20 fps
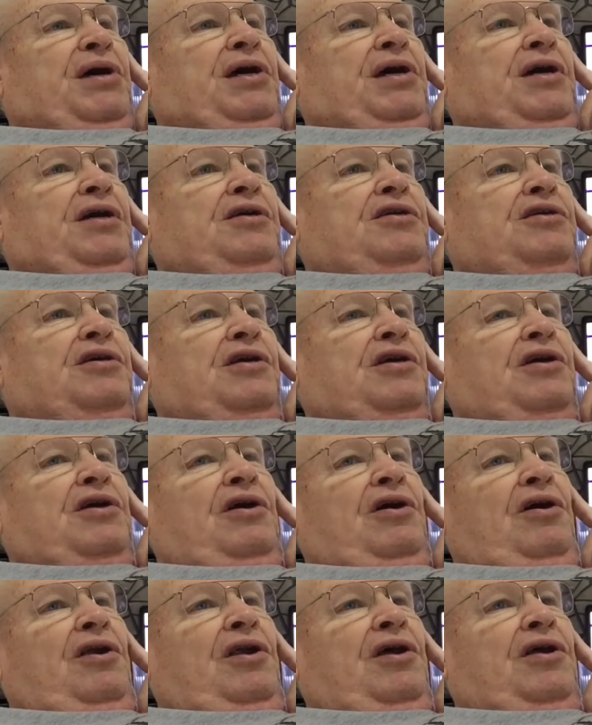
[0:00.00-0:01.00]
page and
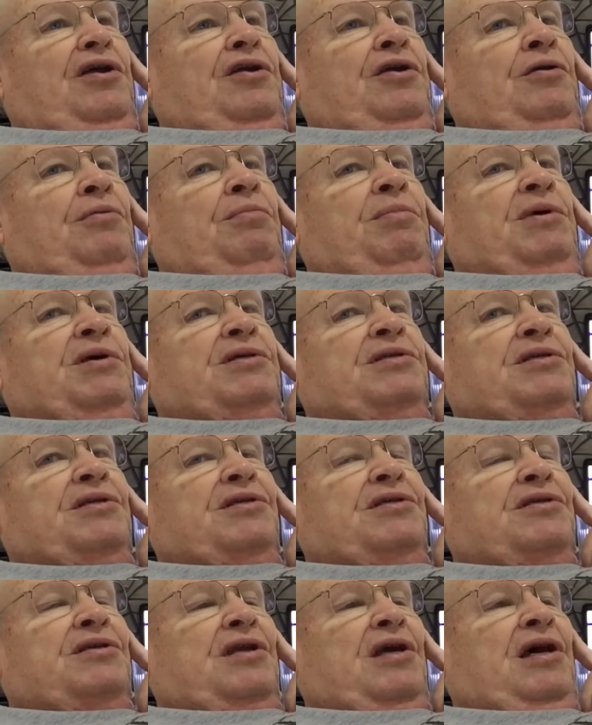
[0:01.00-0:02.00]
call it your
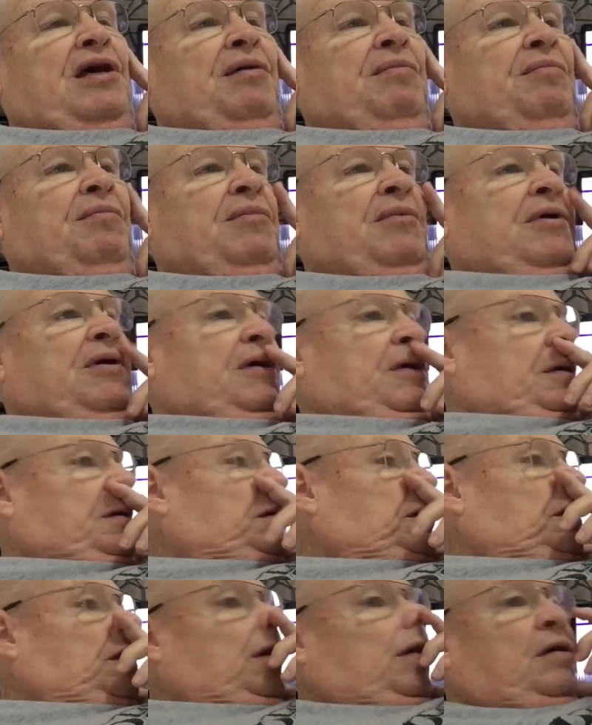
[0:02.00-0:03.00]
business name.
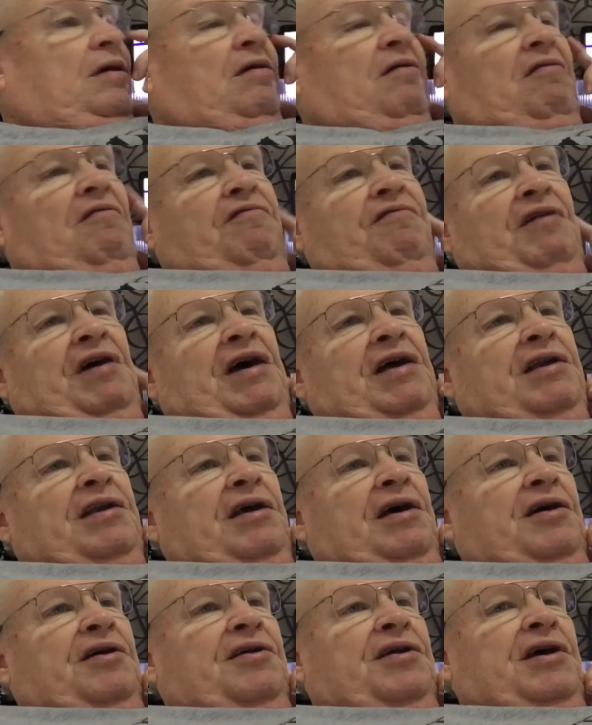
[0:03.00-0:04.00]
Find
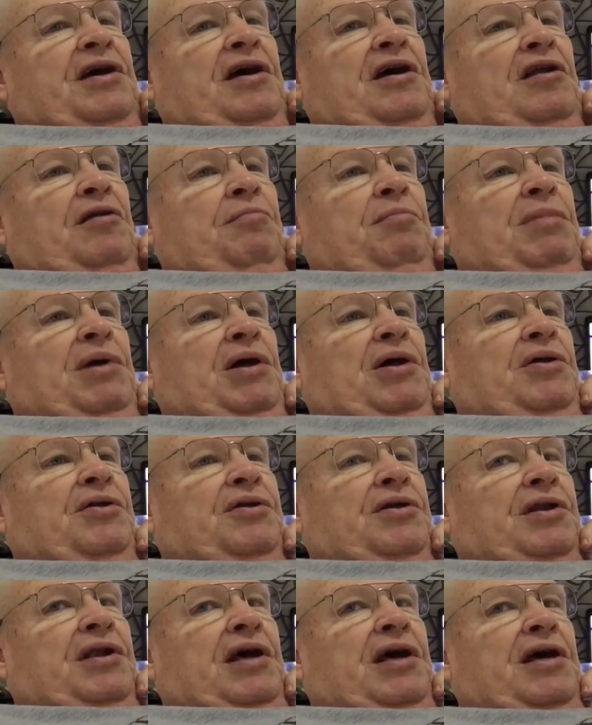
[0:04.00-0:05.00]
out how to build
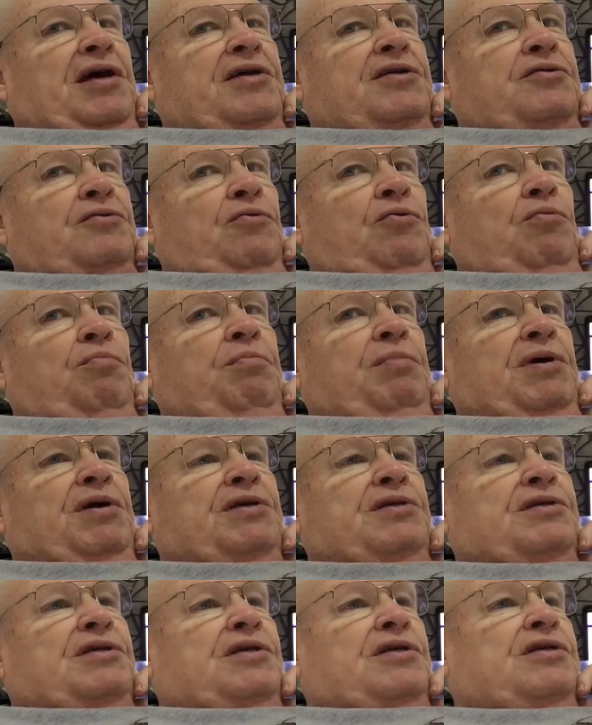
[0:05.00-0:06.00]
an actual
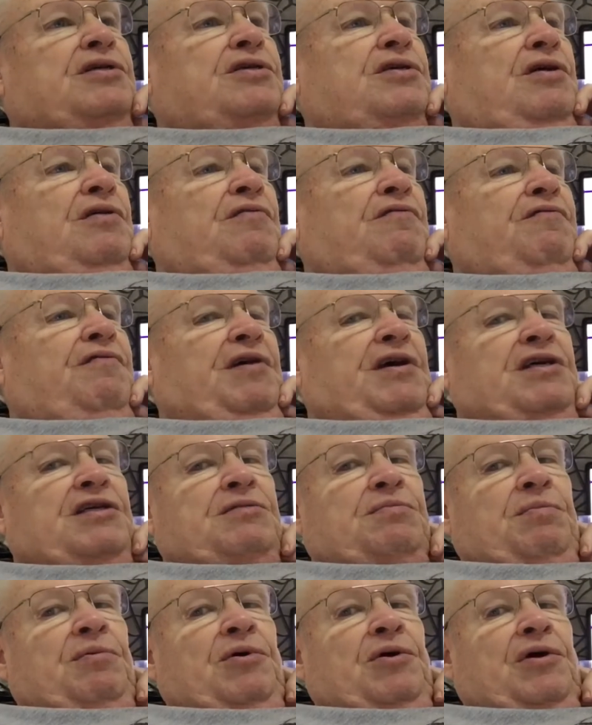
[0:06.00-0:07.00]
business on
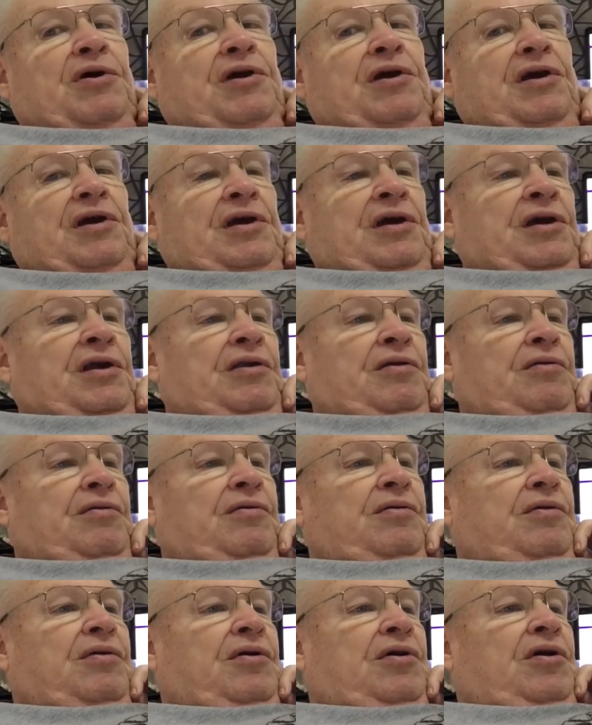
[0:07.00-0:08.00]
Facebook
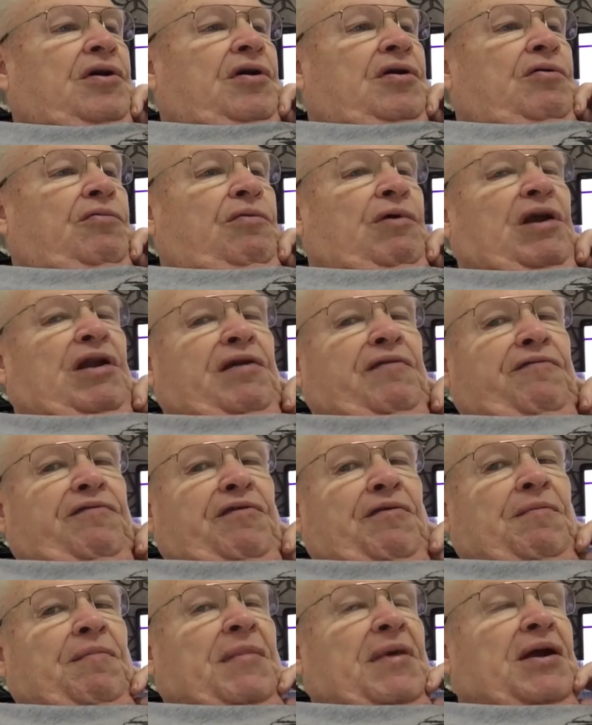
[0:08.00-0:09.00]
and run it
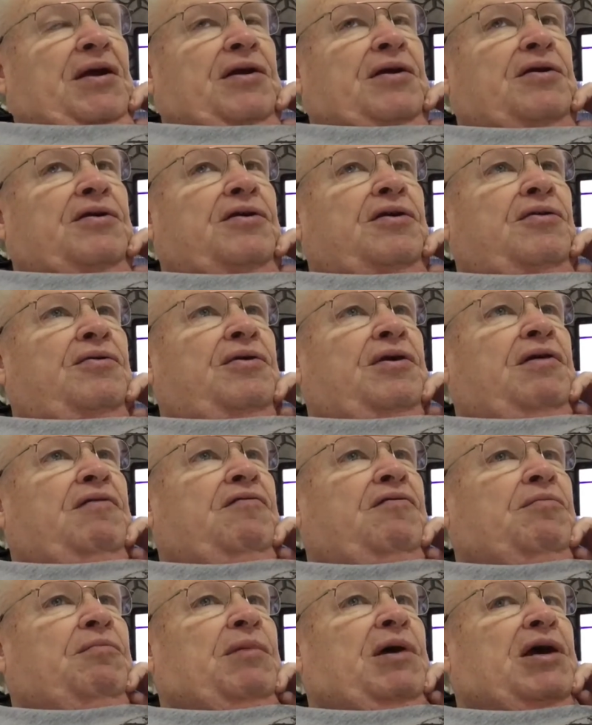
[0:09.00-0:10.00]
from there. Don't
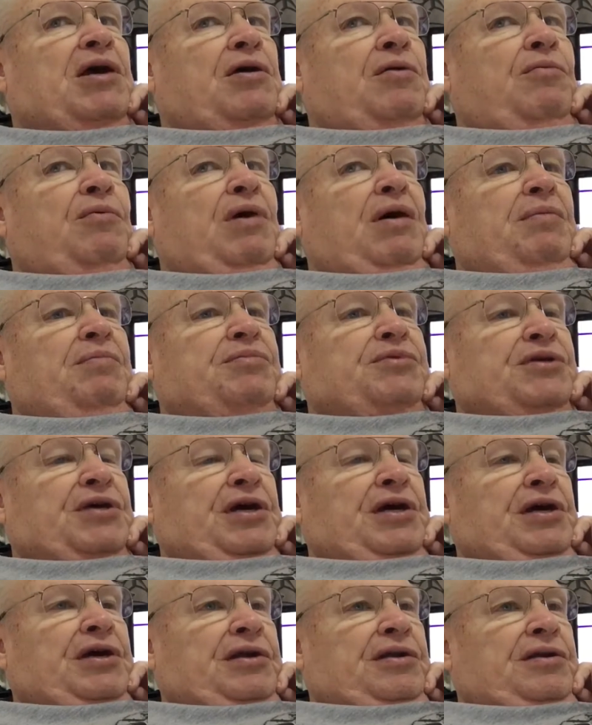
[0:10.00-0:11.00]
even make a
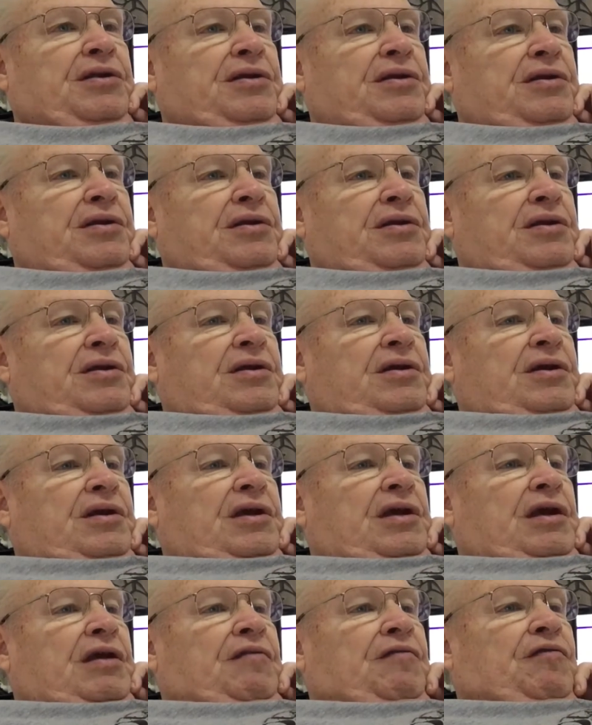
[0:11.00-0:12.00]
website.
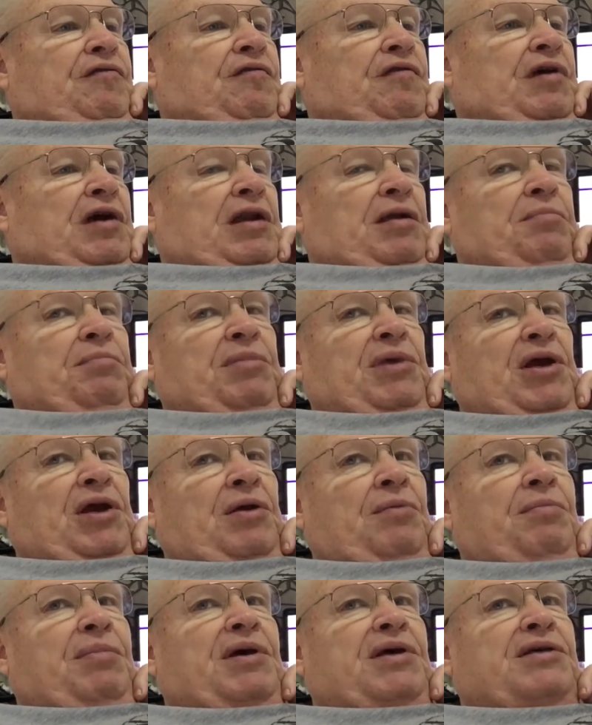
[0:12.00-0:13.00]
If you've got a
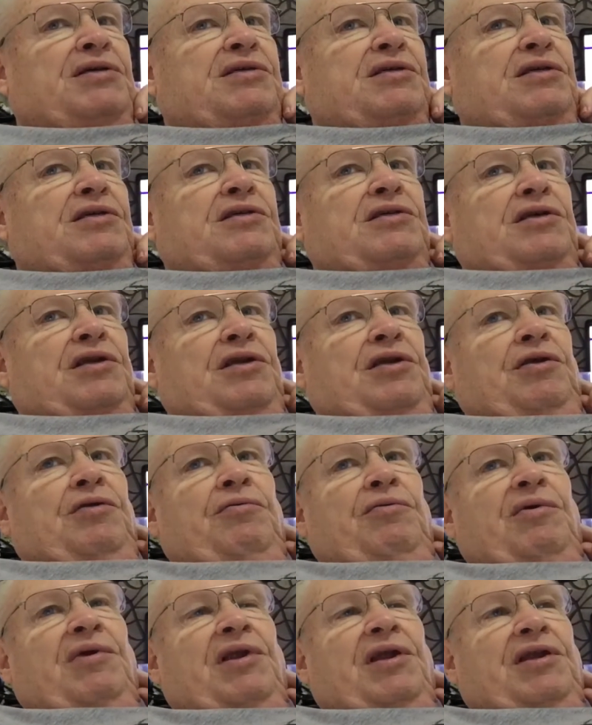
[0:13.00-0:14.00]
bigger business and you
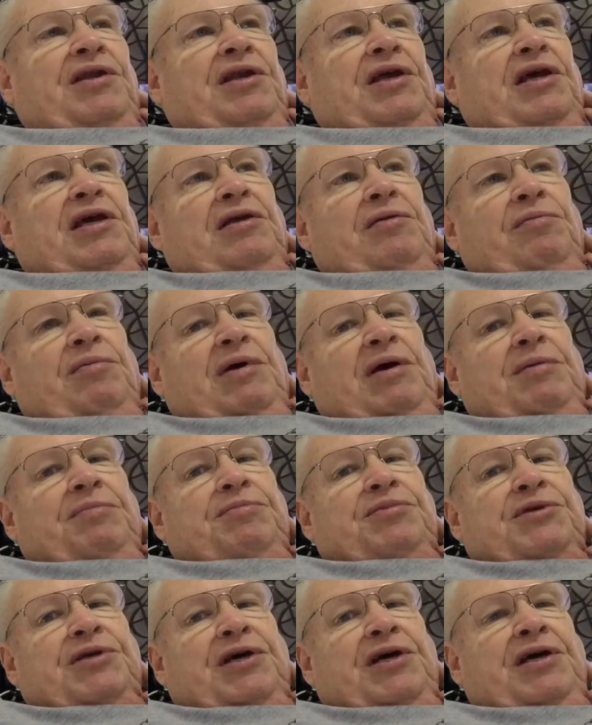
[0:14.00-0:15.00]
really need a
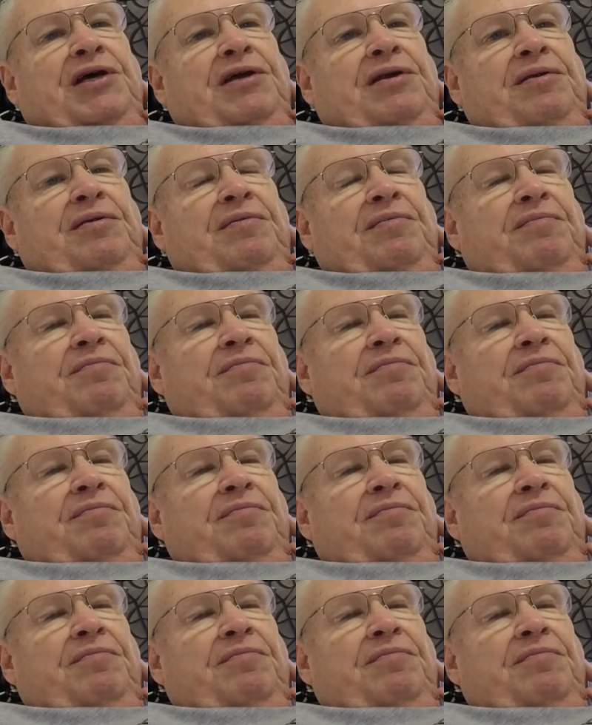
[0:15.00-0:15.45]
website,